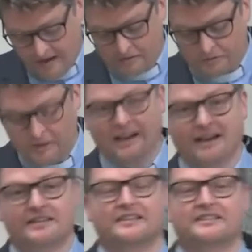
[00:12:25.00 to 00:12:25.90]
I was reading
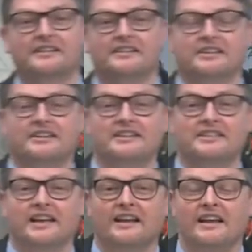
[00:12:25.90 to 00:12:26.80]
a st-
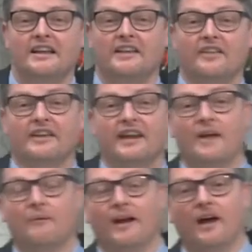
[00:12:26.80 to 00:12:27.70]
statistic the other
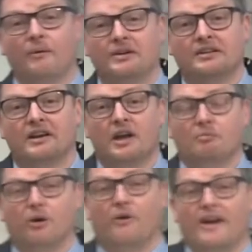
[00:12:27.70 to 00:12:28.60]
day while I was
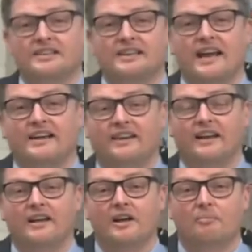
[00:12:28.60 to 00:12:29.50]

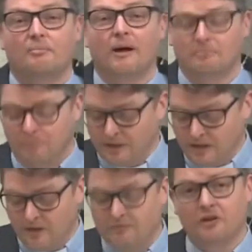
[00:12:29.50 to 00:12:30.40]
procrastinating and
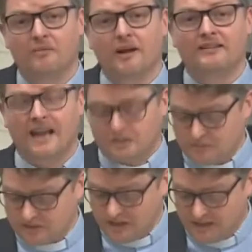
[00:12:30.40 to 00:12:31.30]
putting off doing my tax
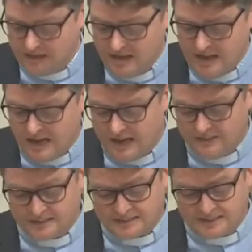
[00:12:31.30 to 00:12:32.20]
return. Uh,
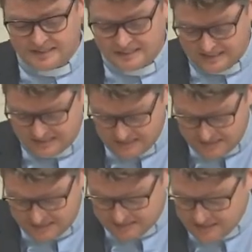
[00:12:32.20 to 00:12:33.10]
and the statistic says
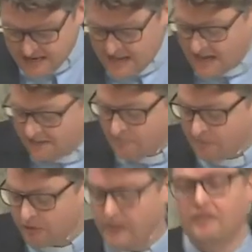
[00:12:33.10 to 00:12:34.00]
this uh, that
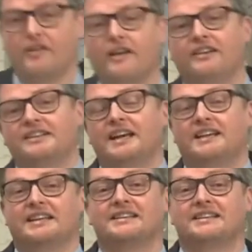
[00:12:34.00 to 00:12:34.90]
between
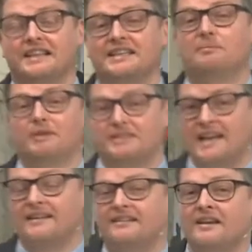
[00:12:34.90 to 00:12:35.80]
36 and
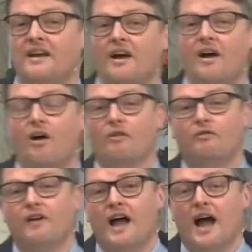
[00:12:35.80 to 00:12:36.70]
60%
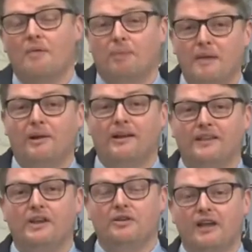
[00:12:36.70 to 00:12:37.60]
of uh, people in
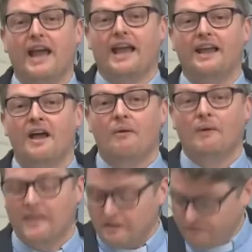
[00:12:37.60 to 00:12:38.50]
the UK,
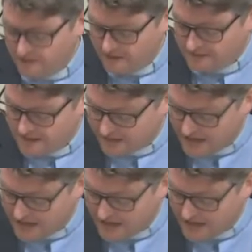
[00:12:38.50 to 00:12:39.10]
when they fill in their